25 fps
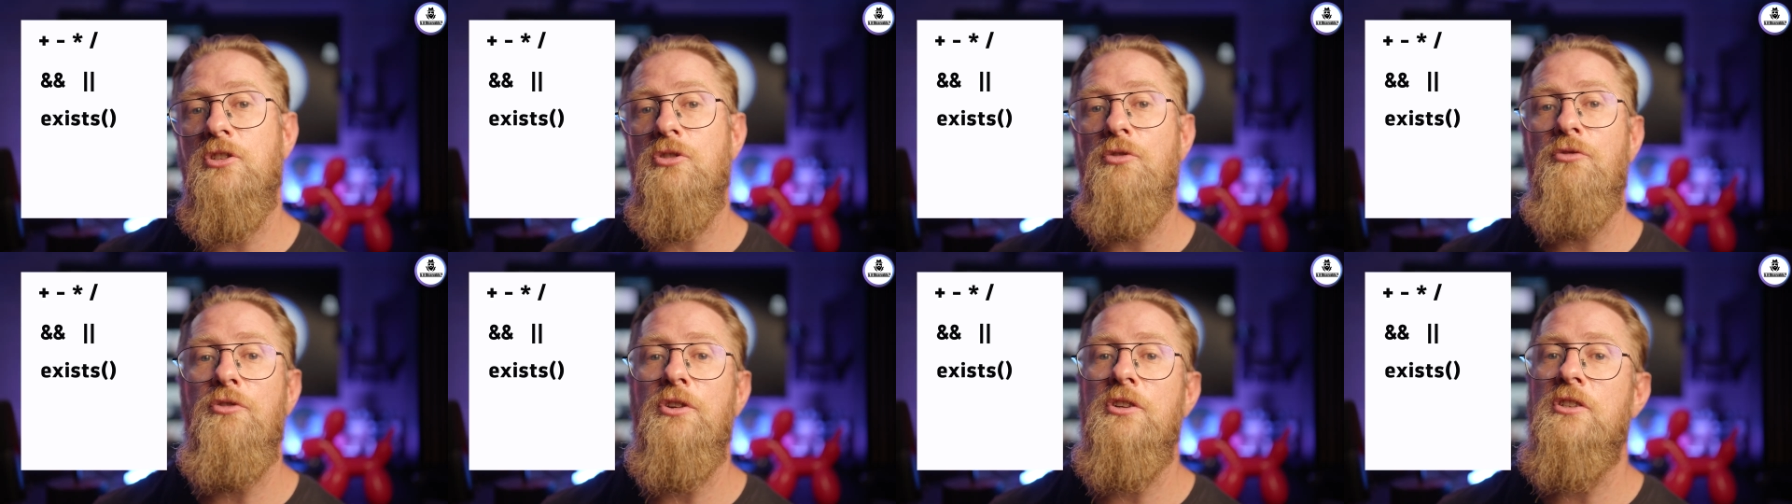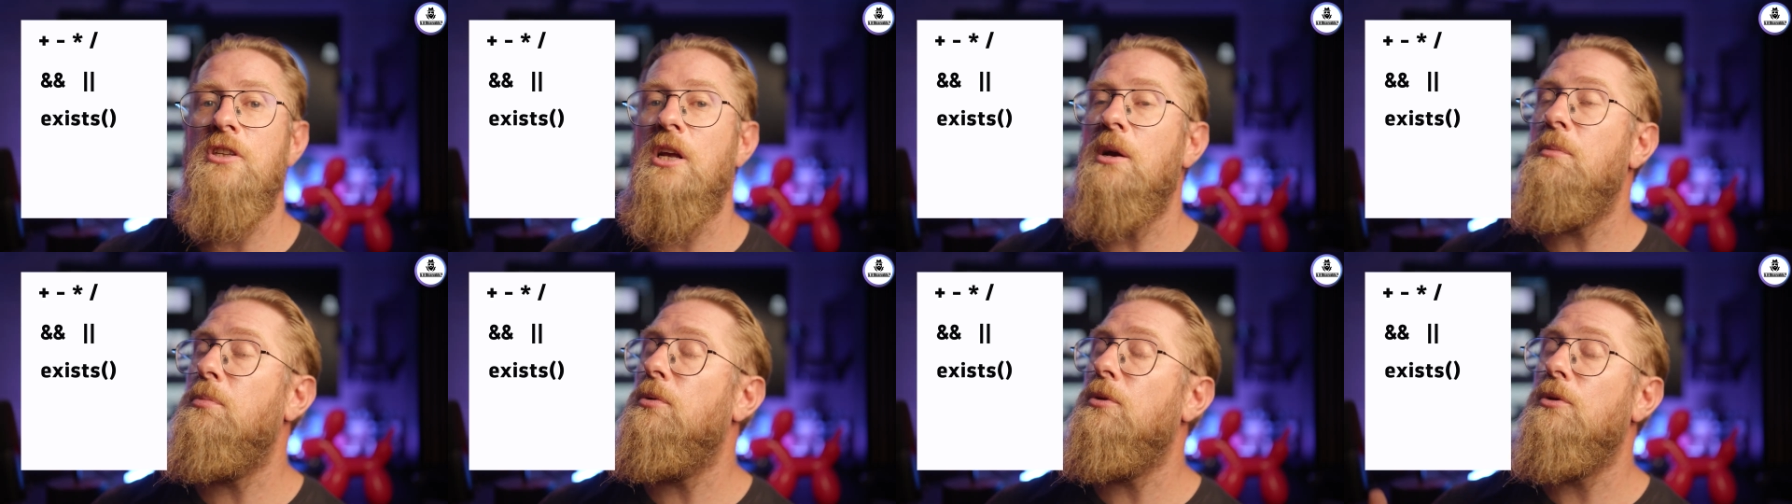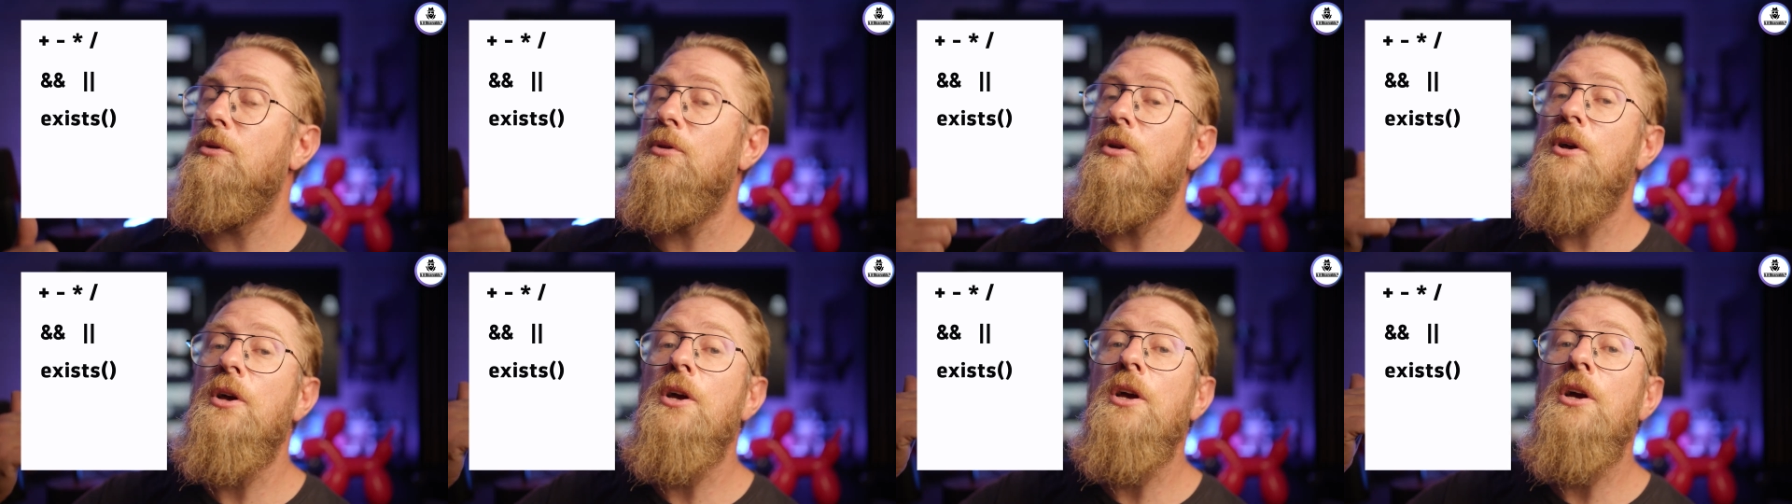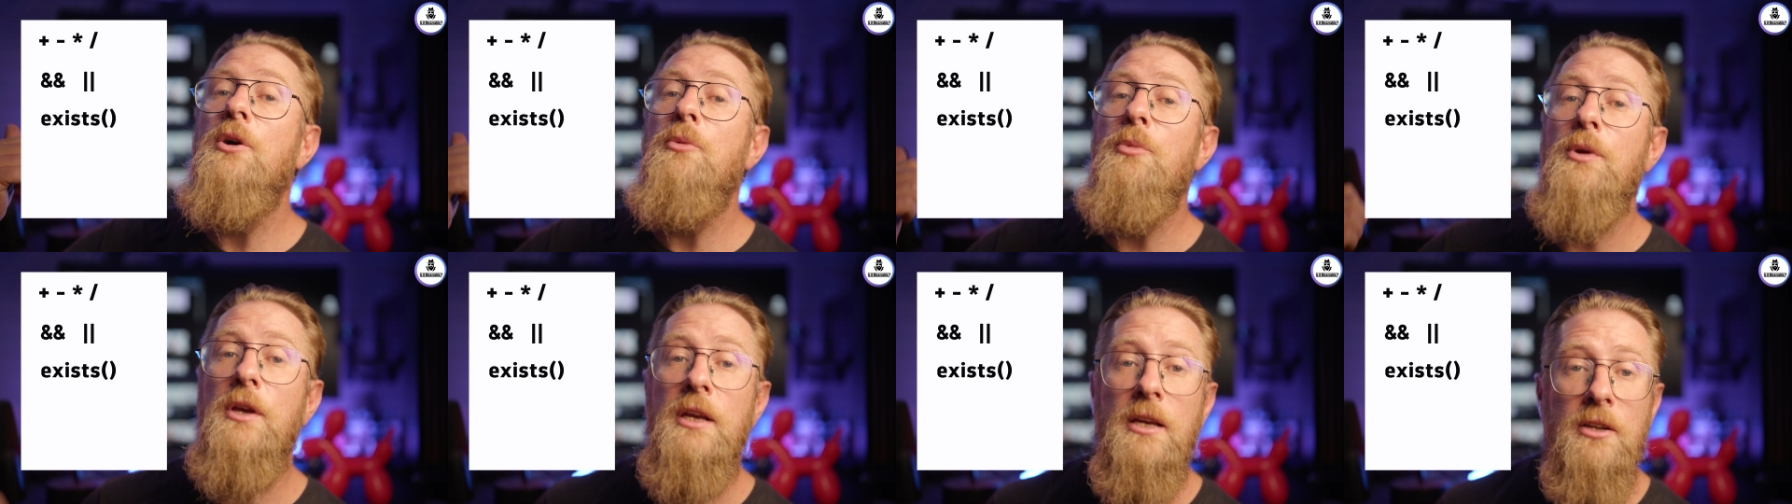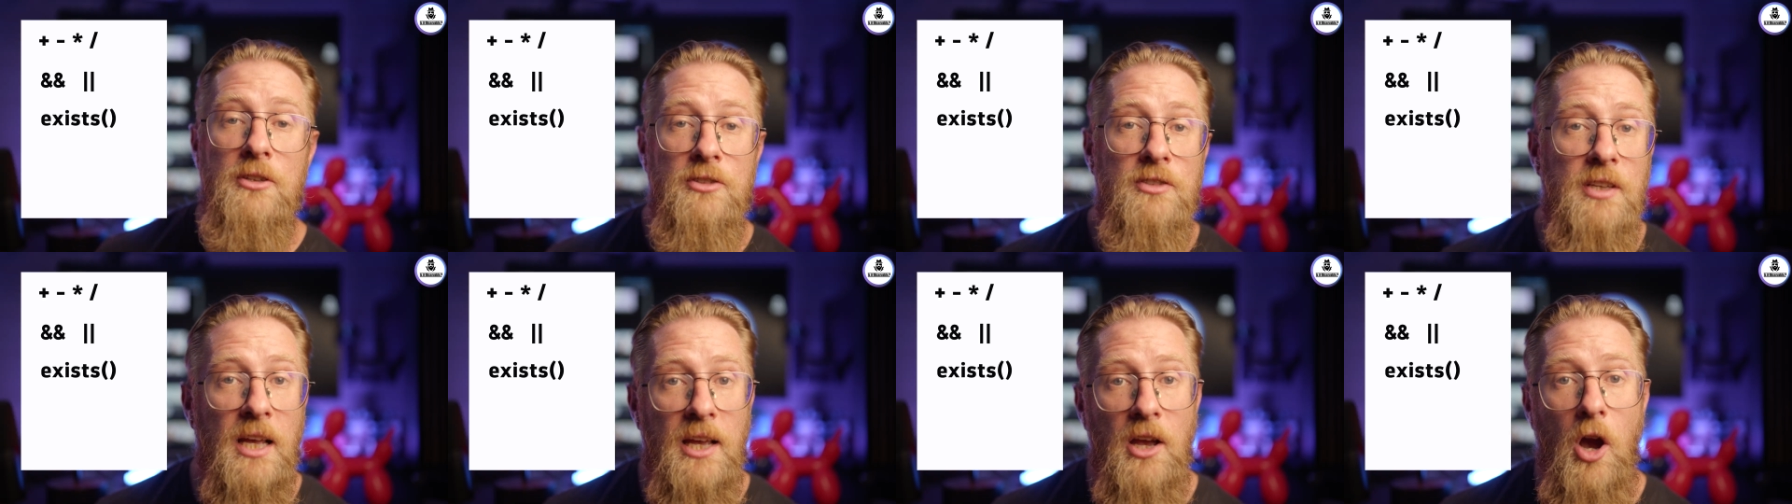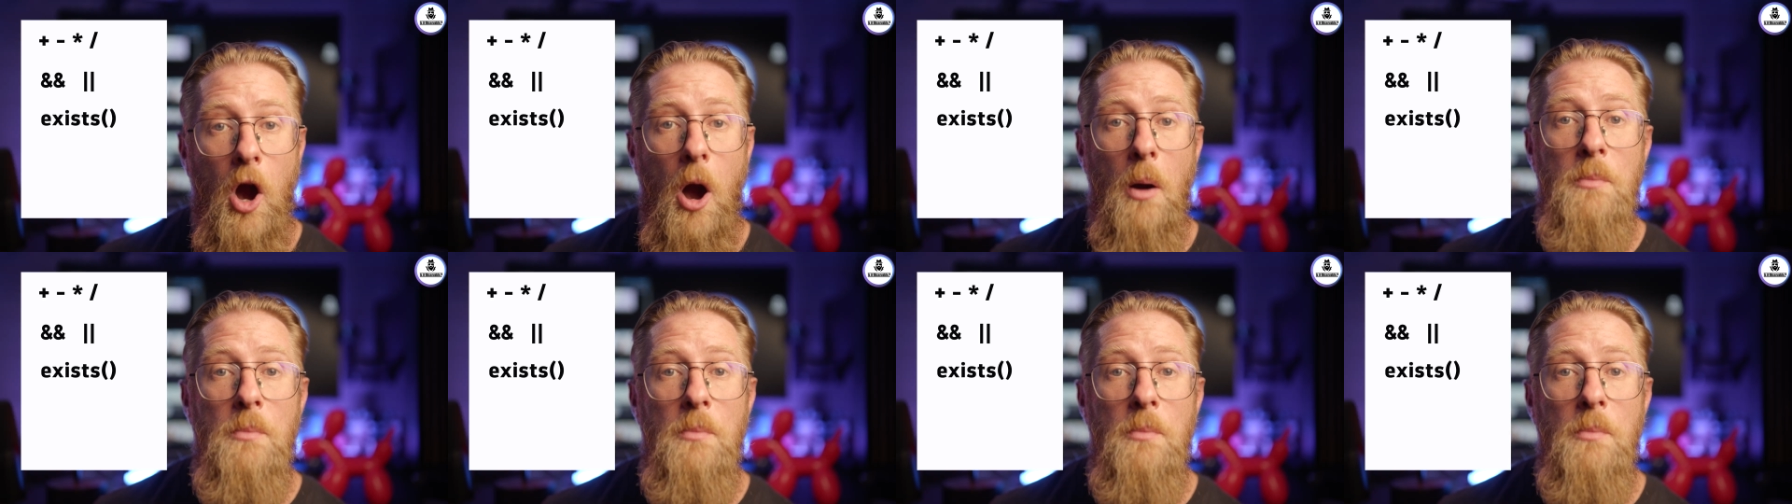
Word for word: So for example, we can say